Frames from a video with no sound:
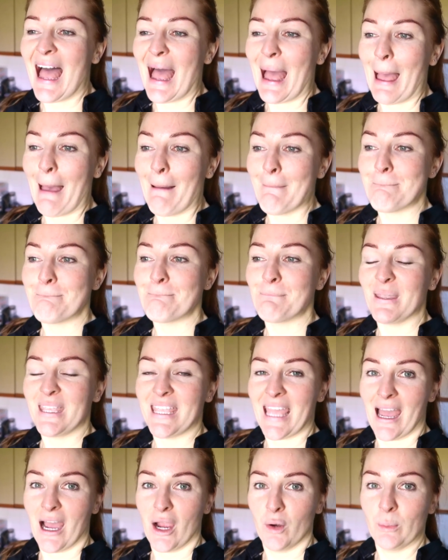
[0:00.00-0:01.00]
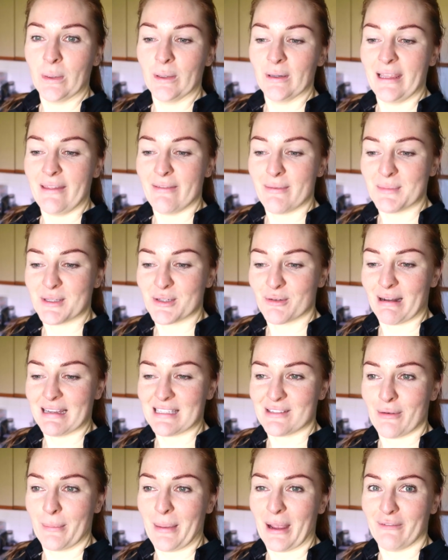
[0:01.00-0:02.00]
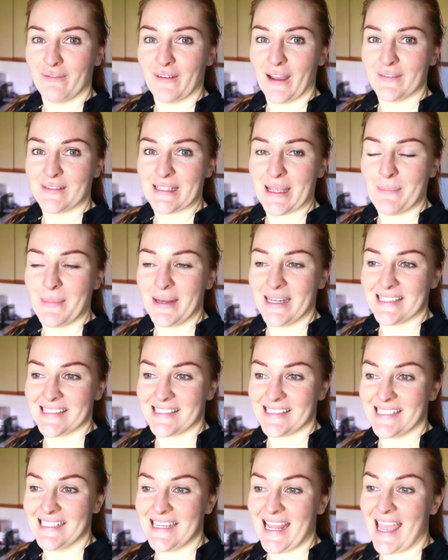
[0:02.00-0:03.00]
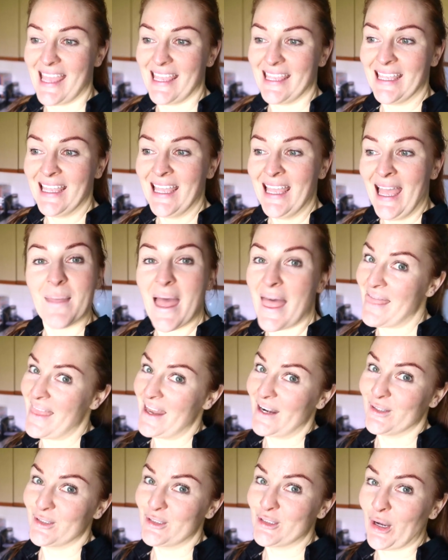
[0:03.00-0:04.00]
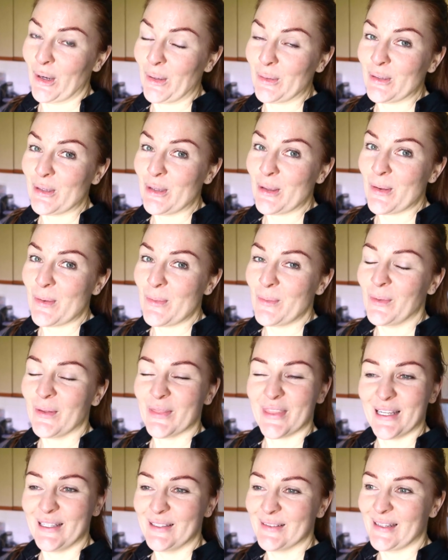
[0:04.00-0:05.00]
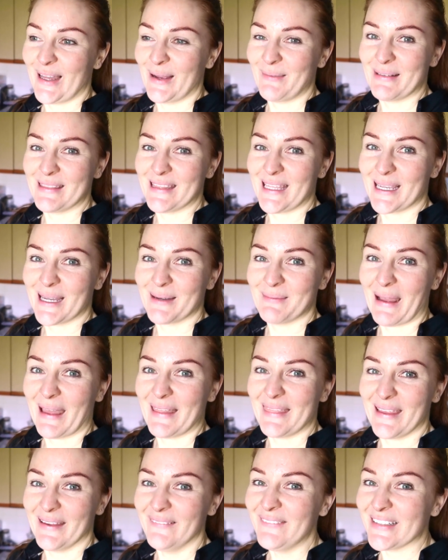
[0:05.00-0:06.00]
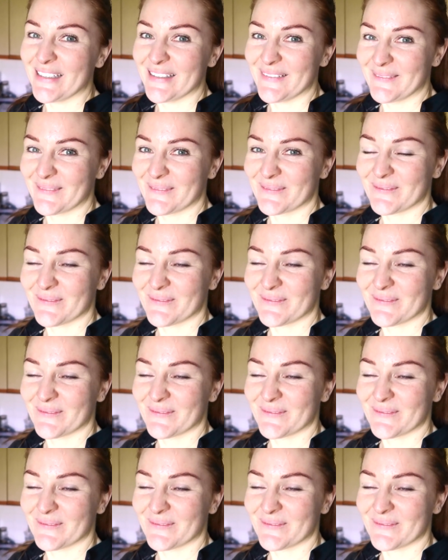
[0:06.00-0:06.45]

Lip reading: But yeah, I will leave them to rest for about 5-10 minutes today. And then I'll show you what they look like when they come out of the oven.